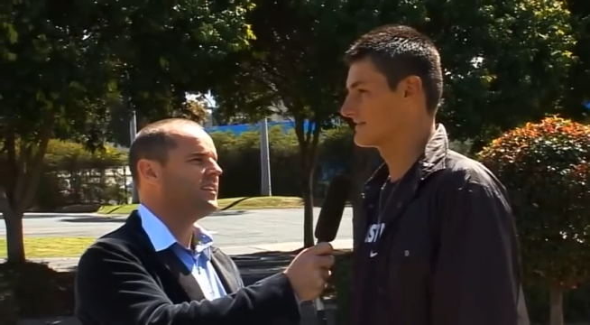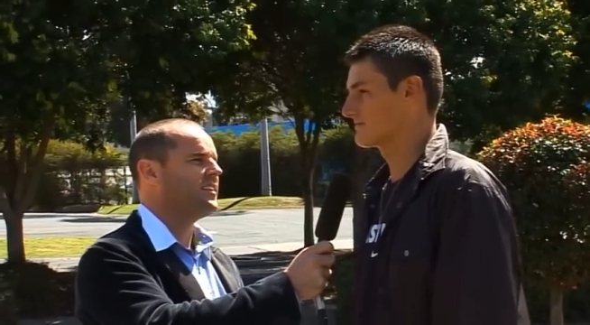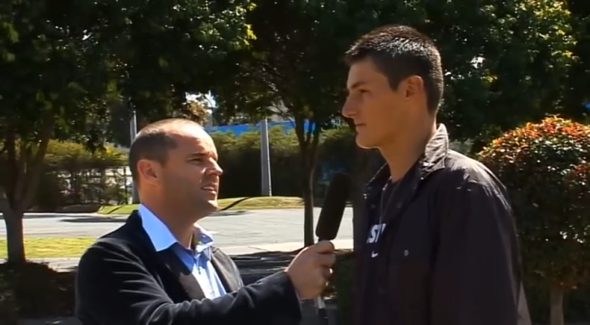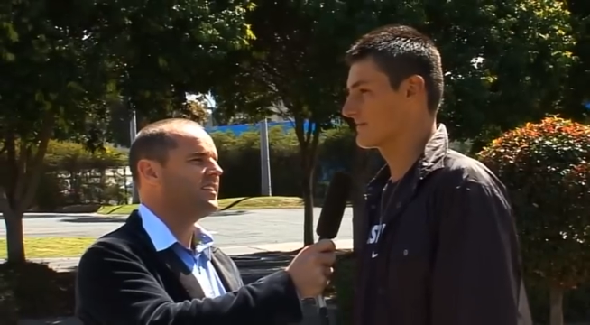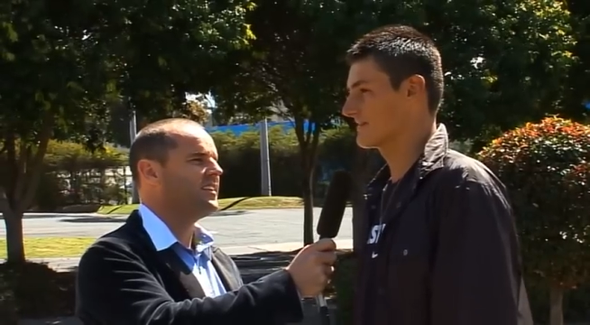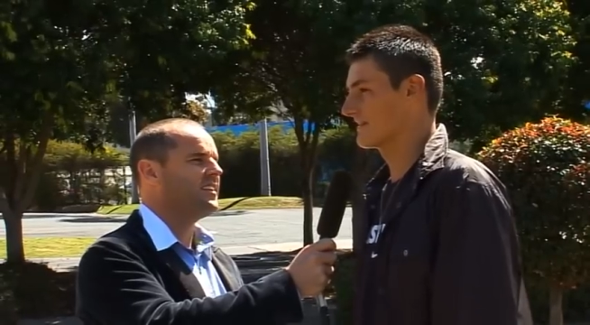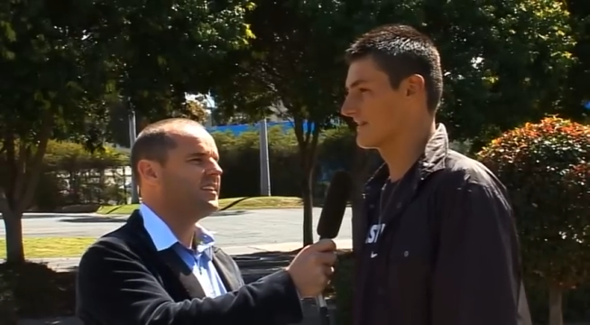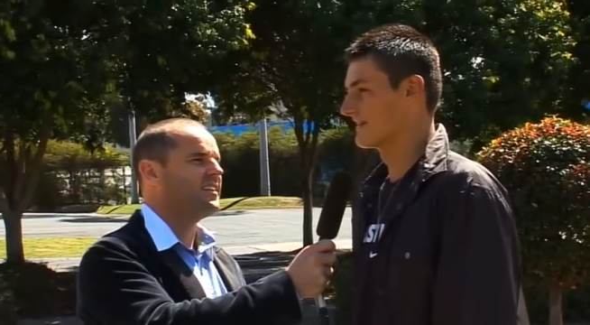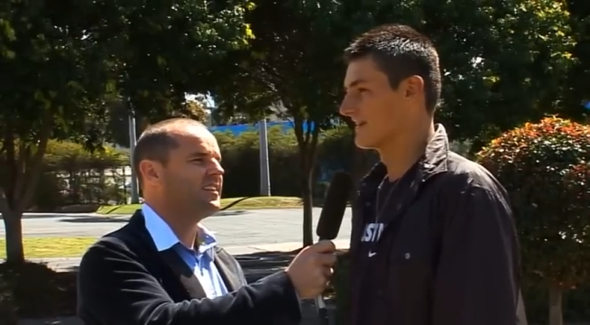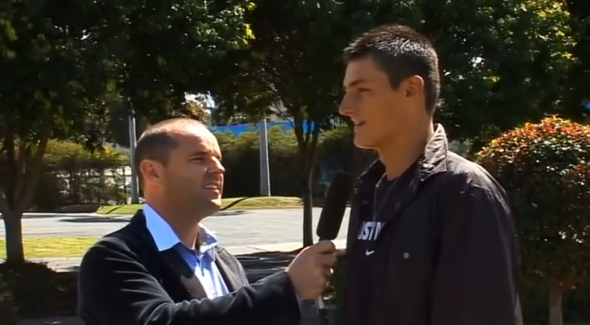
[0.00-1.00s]
Speaker 1: it's probably
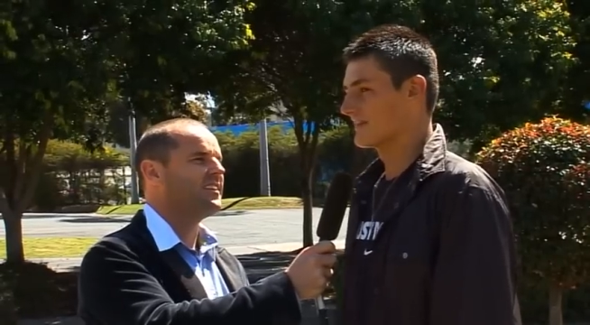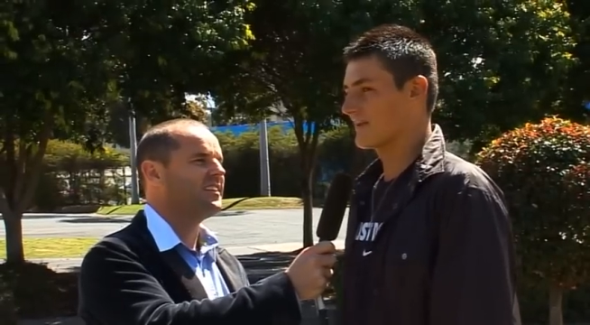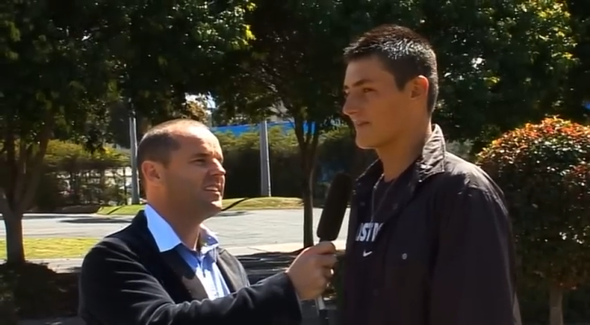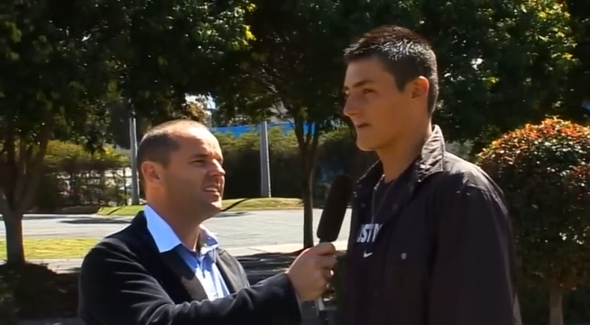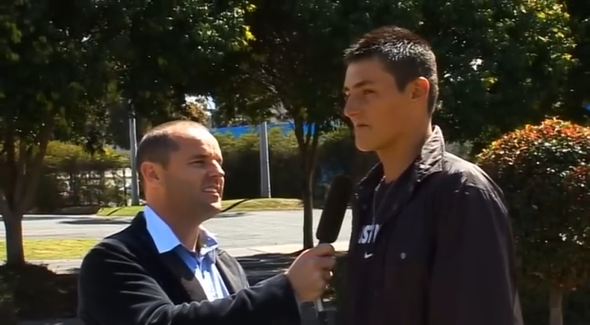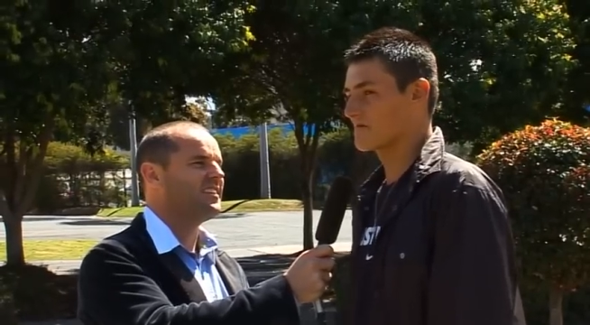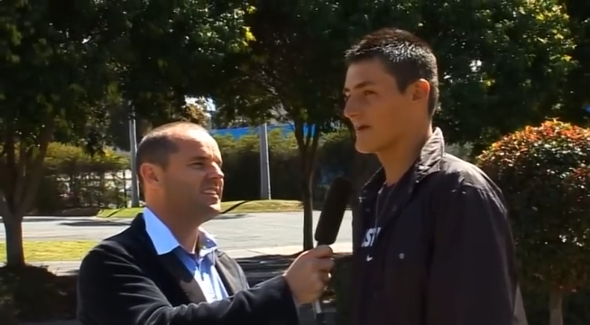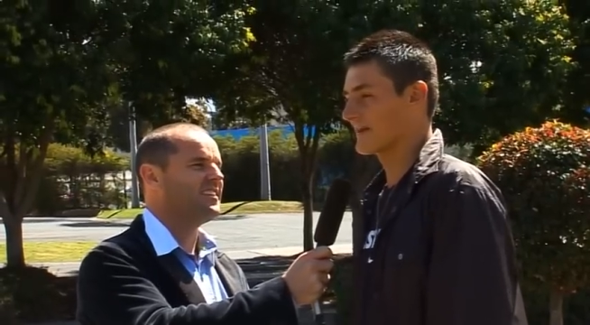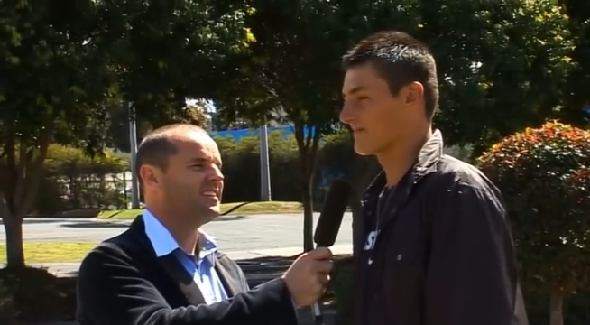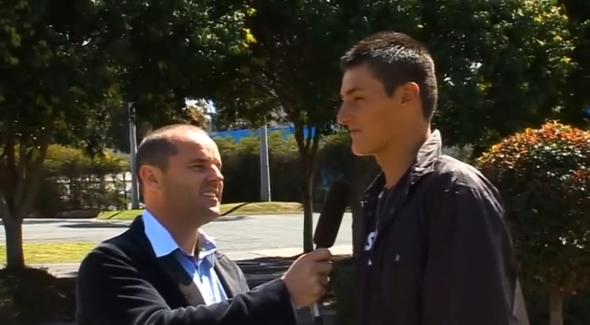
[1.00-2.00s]
the the only thing I'm
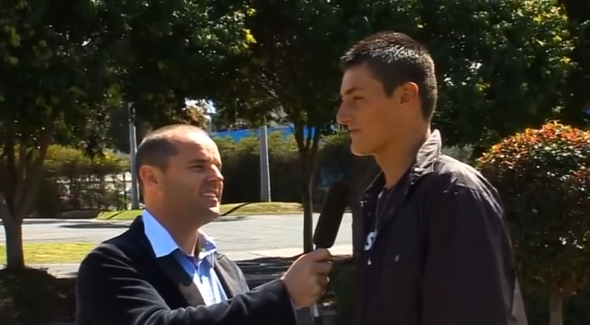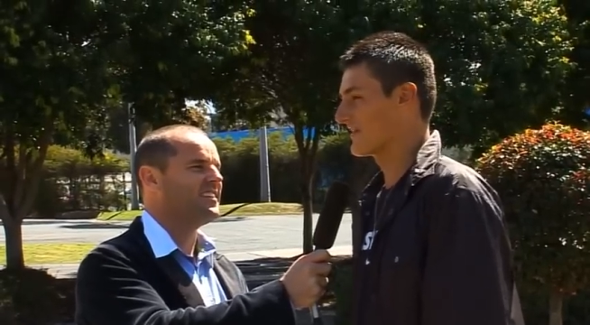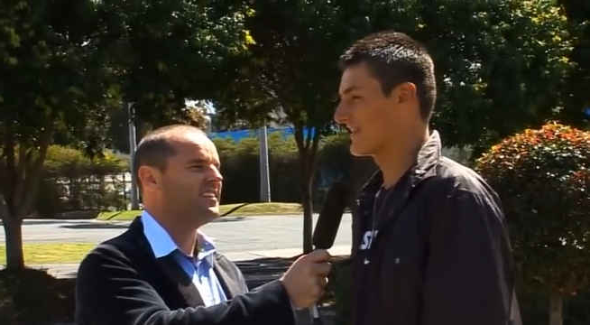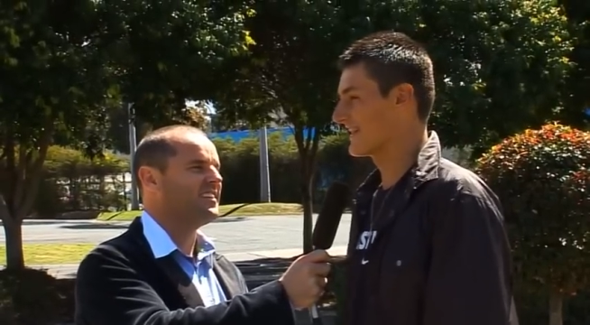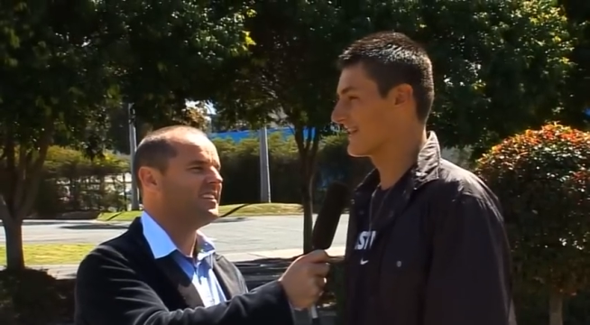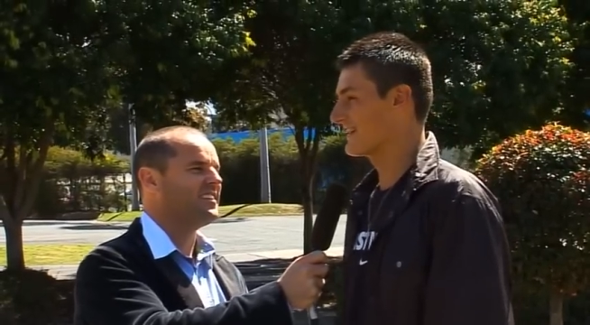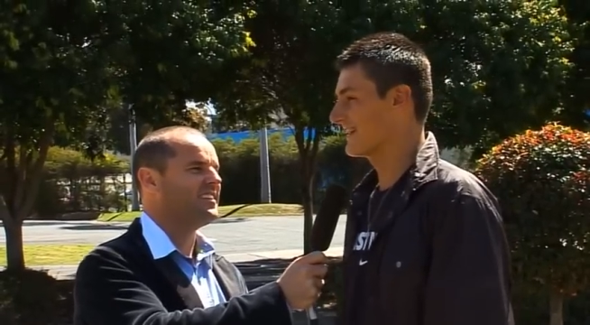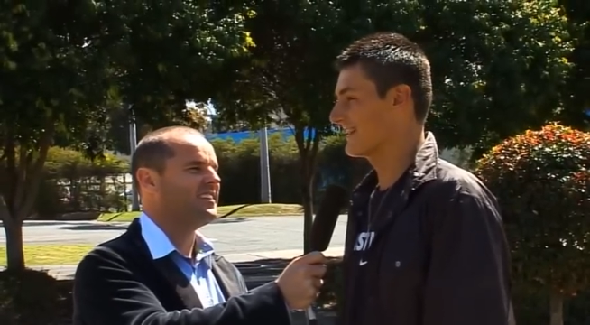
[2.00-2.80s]
waiting for right now,